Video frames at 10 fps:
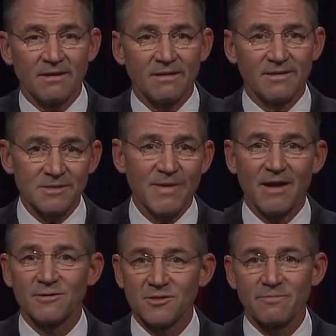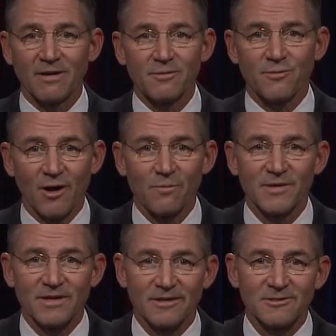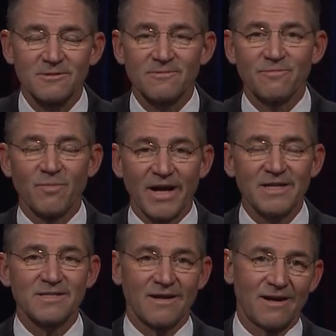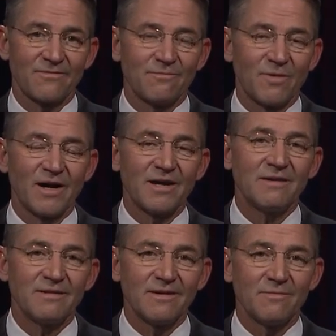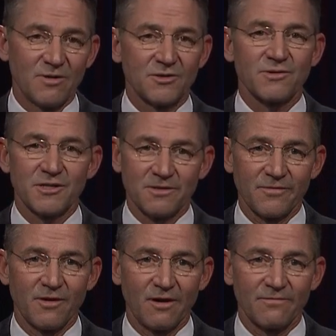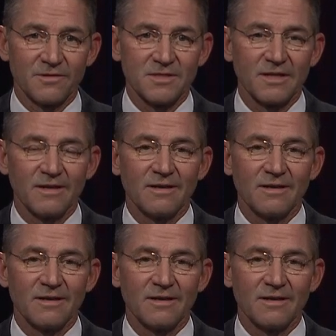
This matter is in the public realm because my staff, my administration of the office,